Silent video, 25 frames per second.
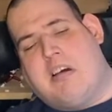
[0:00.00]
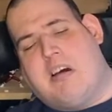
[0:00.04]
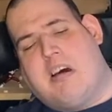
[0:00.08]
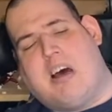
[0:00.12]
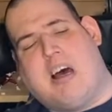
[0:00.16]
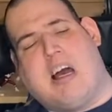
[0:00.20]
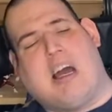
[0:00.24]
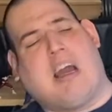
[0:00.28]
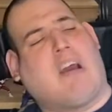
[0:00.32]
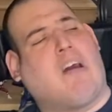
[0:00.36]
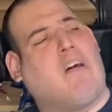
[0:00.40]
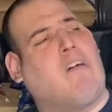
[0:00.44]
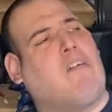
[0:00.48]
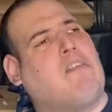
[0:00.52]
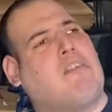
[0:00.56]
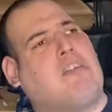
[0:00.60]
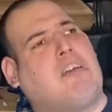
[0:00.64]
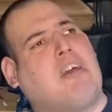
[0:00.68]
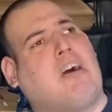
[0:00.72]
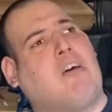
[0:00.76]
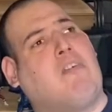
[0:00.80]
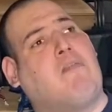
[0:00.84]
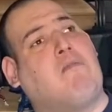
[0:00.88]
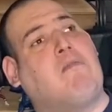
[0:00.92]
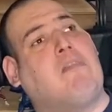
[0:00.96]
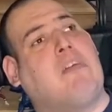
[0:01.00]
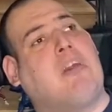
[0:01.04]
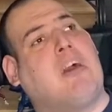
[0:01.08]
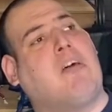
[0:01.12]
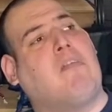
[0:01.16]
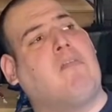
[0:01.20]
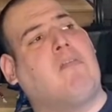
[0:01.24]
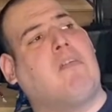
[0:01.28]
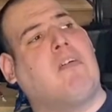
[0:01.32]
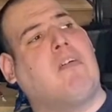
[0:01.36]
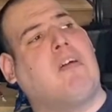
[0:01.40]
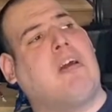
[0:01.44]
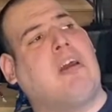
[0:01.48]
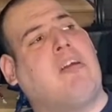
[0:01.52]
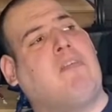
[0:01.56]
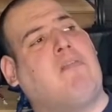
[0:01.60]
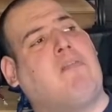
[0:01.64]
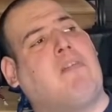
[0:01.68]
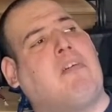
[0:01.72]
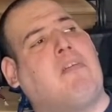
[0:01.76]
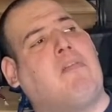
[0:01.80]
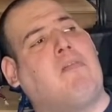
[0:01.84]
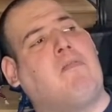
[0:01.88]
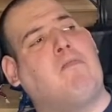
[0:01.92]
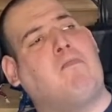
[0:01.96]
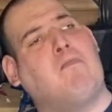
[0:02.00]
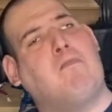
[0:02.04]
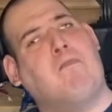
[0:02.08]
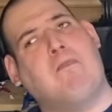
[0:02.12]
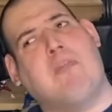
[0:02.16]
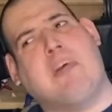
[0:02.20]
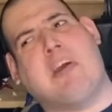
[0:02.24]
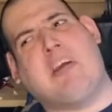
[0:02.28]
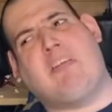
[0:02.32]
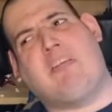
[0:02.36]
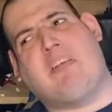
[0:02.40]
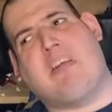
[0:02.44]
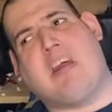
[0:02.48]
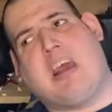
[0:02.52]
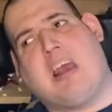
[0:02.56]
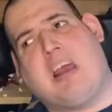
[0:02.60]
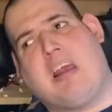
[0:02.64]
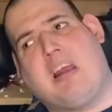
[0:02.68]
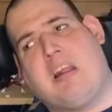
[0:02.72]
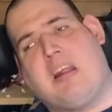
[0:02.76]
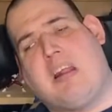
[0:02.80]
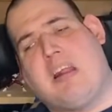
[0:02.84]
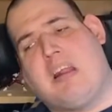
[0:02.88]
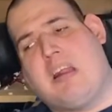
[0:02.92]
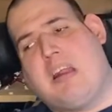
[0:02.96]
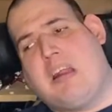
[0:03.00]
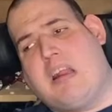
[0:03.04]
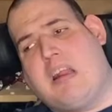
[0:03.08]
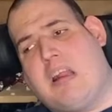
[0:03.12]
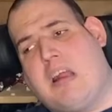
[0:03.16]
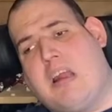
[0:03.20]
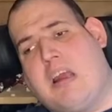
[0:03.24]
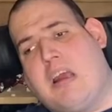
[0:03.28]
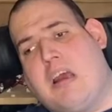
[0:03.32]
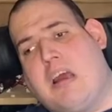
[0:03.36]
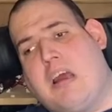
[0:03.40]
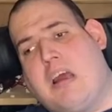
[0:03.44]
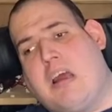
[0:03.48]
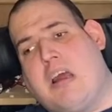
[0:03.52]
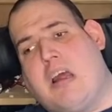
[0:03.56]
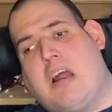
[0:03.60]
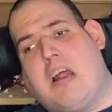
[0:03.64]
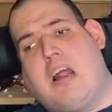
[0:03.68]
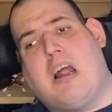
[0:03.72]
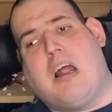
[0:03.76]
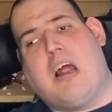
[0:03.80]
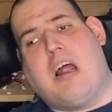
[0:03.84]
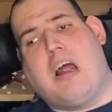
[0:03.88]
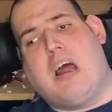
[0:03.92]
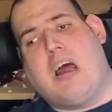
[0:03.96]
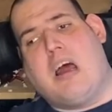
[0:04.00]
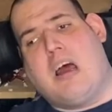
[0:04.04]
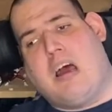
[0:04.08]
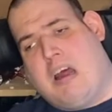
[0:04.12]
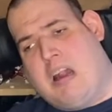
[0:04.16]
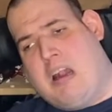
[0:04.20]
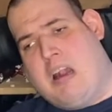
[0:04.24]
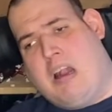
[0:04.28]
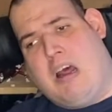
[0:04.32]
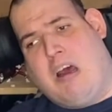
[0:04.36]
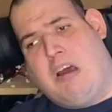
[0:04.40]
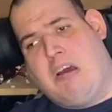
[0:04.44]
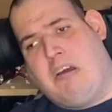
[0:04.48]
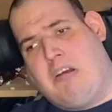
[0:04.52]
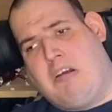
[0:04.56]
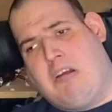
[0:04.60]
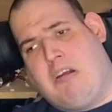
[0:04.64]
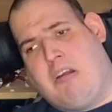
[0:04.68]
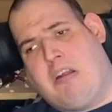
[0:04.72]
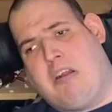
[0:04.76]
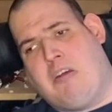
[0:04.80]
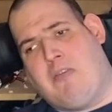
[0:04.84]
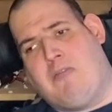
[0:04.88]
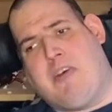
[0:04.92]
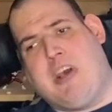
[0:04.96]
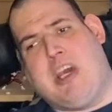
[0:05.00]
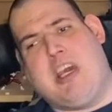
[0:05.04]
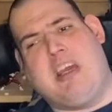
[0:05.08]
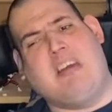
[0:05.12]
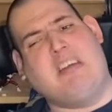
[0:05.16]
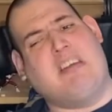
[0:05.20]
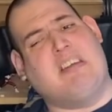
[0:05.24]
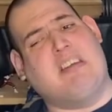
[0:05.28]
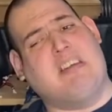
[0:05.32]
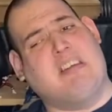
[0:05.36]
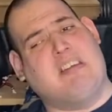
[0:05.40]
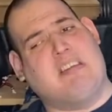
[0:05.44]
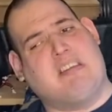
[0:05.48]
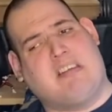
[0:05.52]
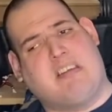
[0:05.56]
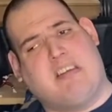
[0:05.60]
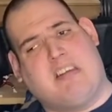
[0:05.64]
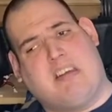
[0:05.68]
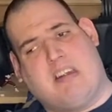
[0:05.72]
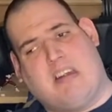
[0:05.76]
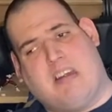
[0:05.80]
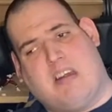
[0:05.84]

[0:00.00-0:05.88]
I got some that were even missing a load of the pieces.